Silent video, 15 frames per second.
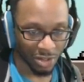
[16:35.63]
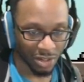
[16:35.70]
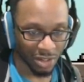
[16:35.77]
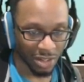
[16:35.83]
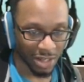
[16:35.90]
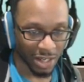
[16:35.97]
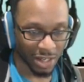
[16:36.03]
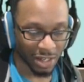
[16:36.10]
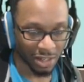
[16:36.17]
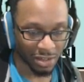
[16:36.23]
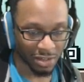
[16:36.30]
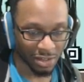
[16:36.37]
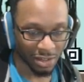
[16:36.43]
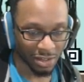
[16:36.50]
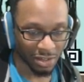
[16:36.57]

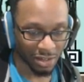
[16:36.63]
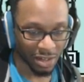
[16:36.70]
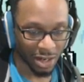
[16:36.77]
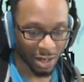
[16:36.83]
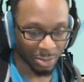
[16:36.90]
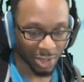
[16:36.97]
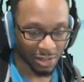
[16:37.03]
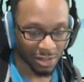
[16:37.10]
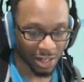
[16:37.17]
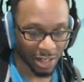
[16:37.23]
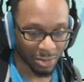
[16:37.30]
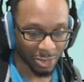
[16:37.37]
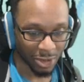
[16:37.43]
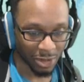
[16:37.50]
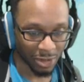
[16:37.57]
Nice. This is a complex
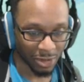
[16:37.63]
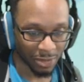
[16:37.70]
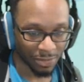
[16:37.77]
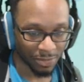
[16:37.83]
timer.